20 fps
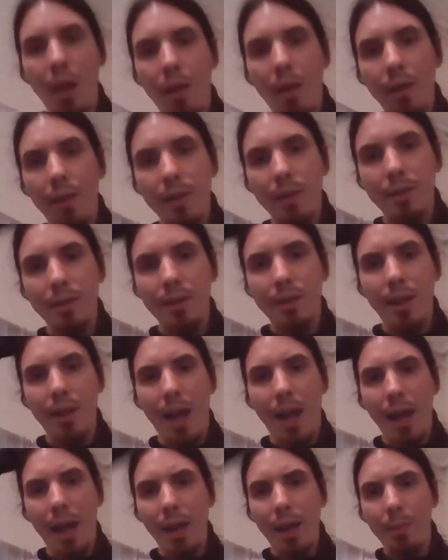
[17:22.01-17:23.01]
this
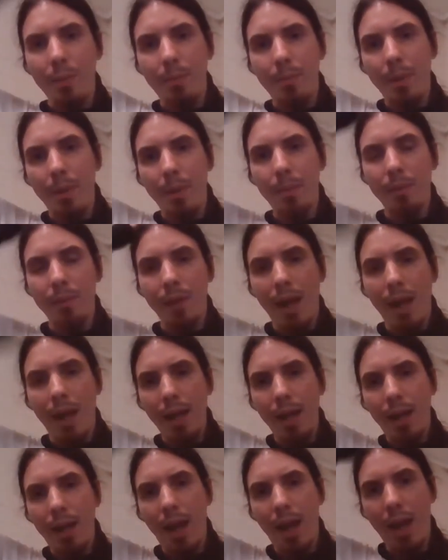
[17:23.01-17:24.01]
light, beam of
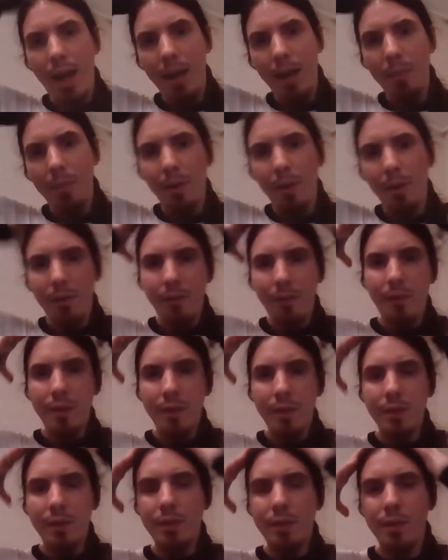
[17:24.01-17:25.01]
light came and it
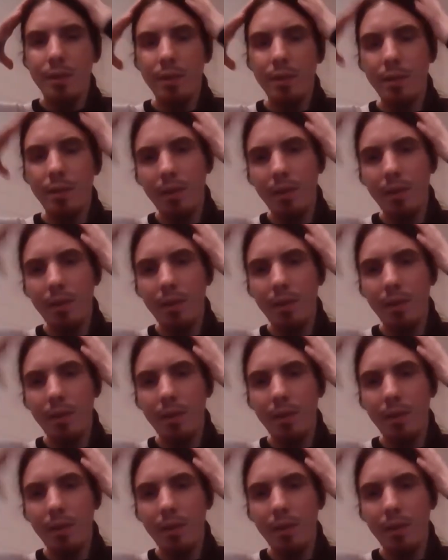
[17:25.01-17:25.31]
filled